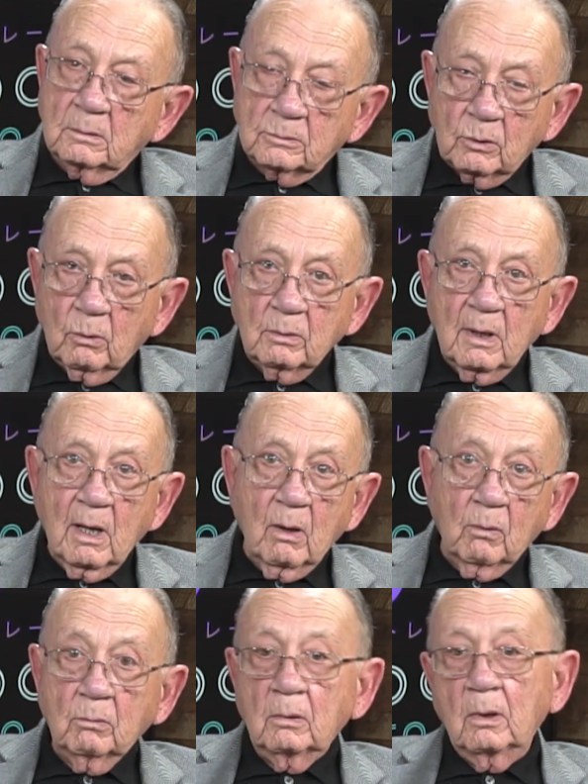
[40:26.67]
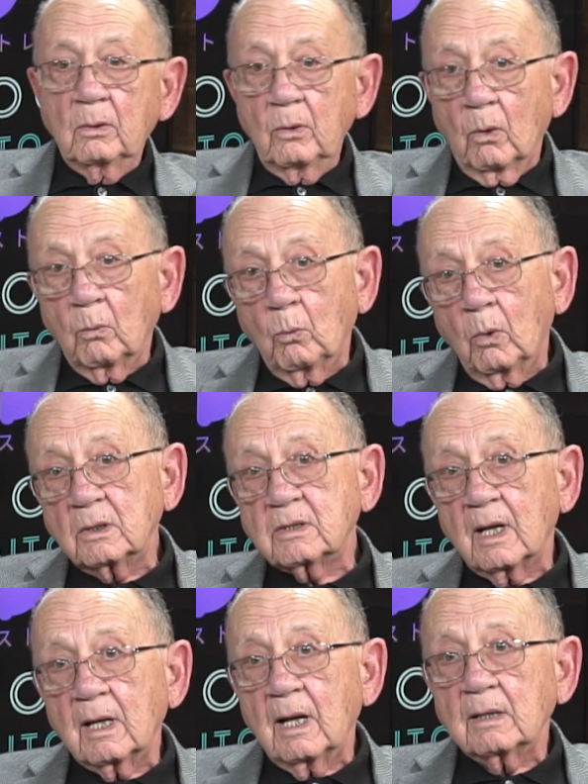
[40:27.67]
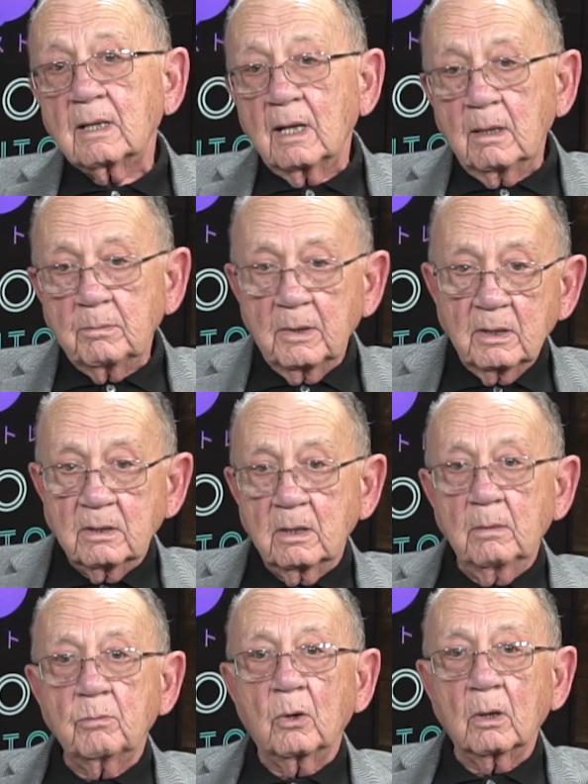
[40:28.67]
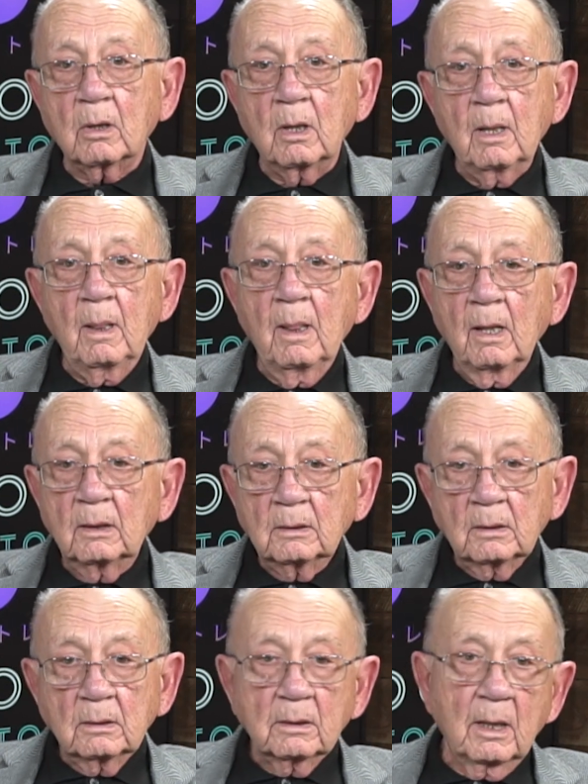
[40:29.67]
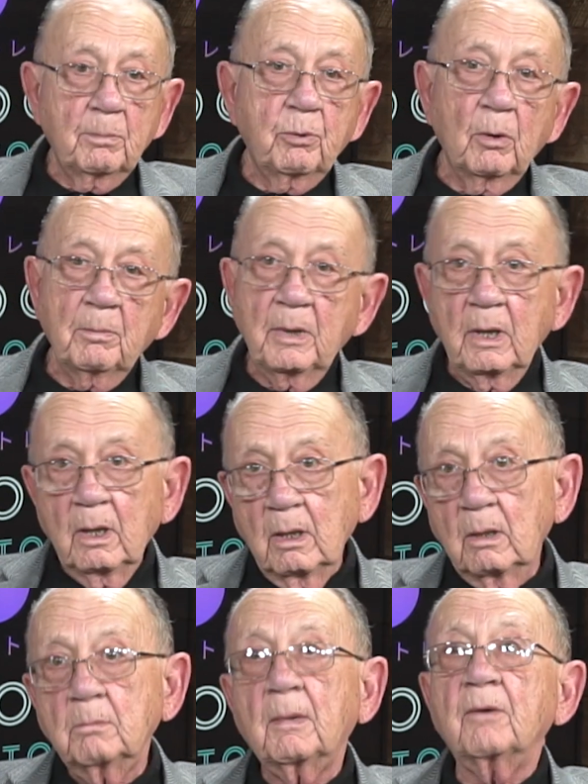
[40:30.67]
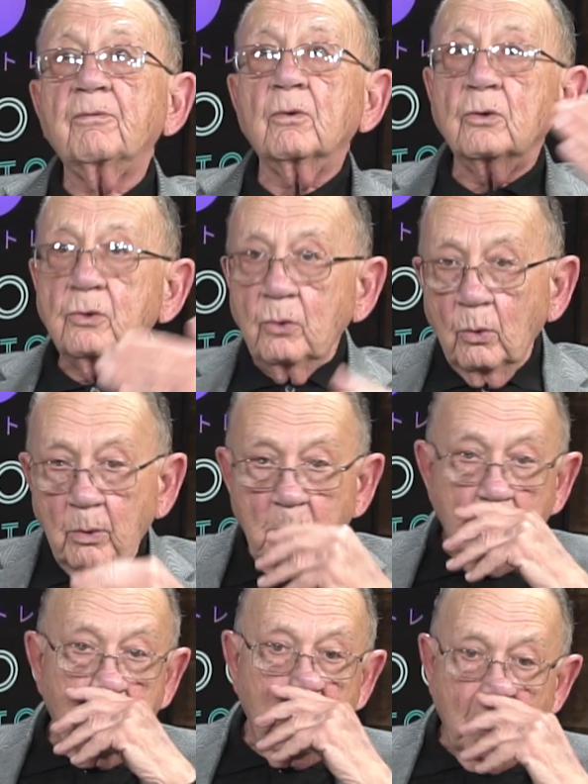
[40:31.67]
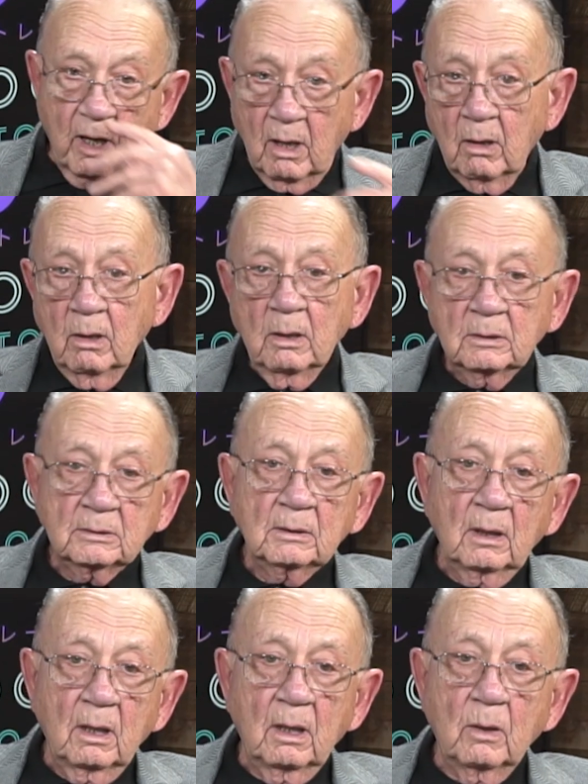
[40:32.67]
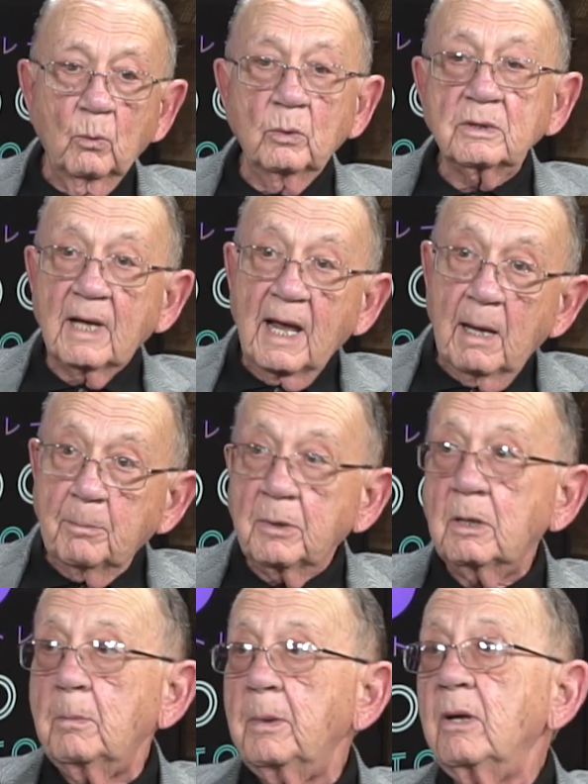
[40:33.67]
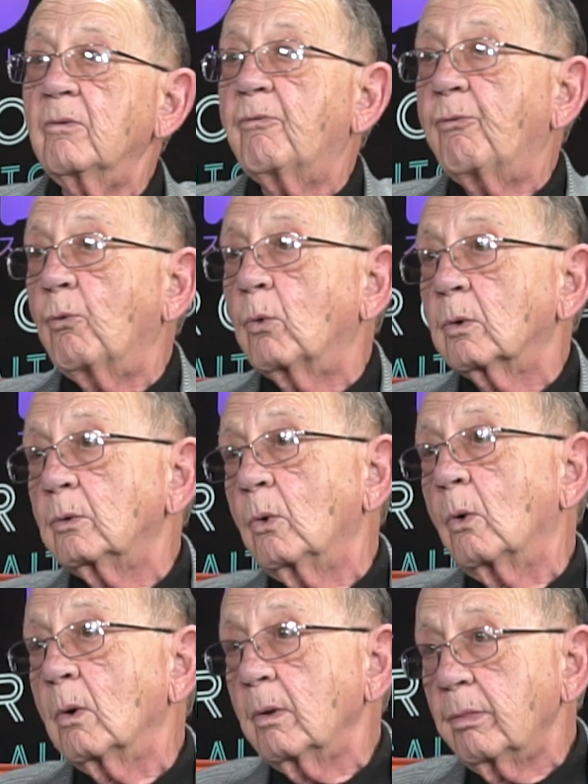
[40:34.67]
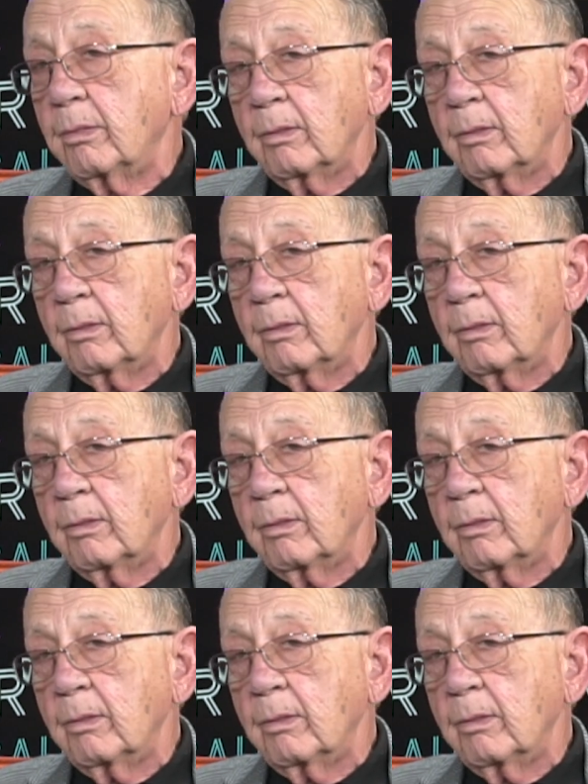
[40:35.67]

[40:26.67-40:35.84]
so now, once I got to NDC Brooklyn, they put me, my first unit there, and it happened to be in 4 North,